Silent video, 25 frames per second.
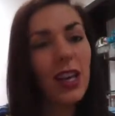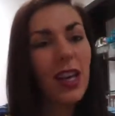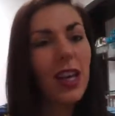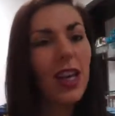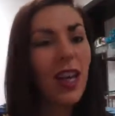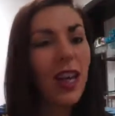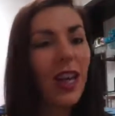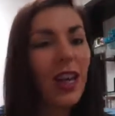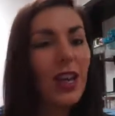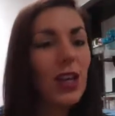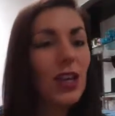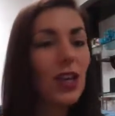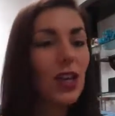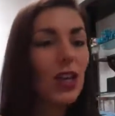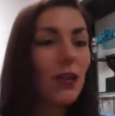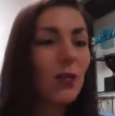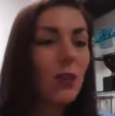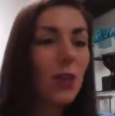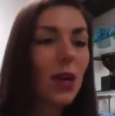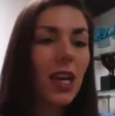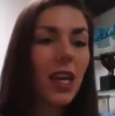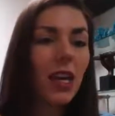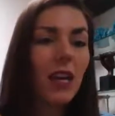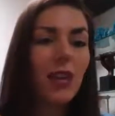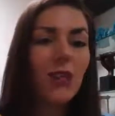And you may
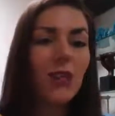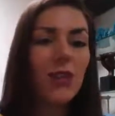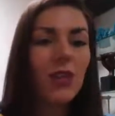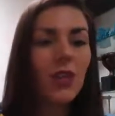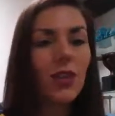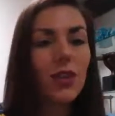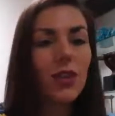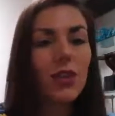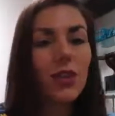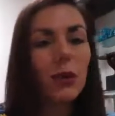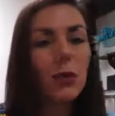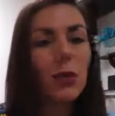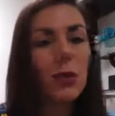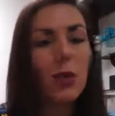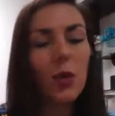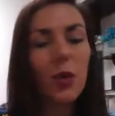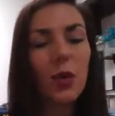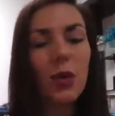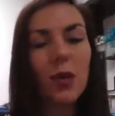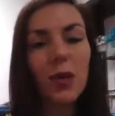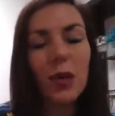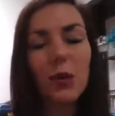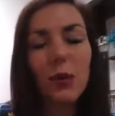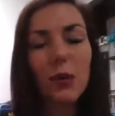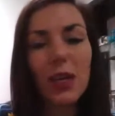have turned to
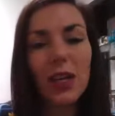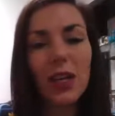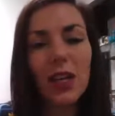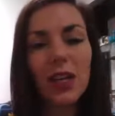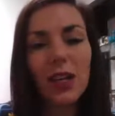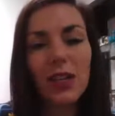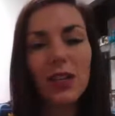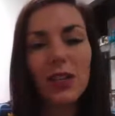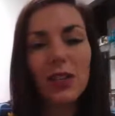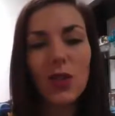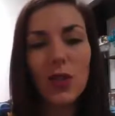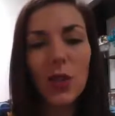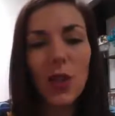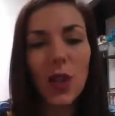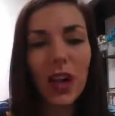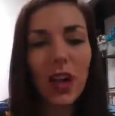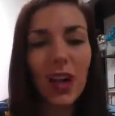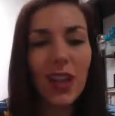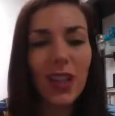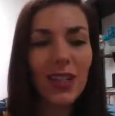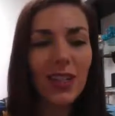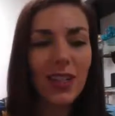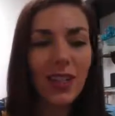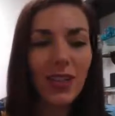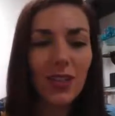porn because you
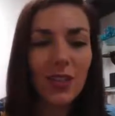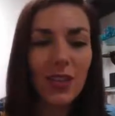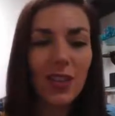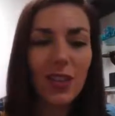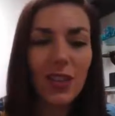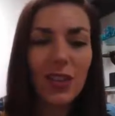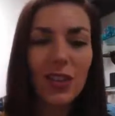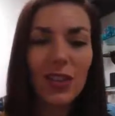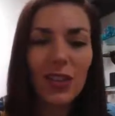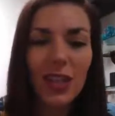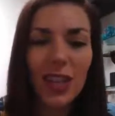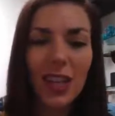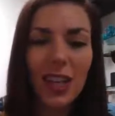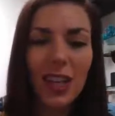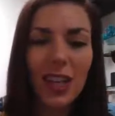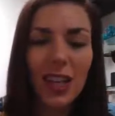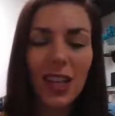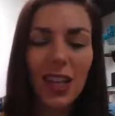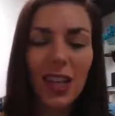had difficulty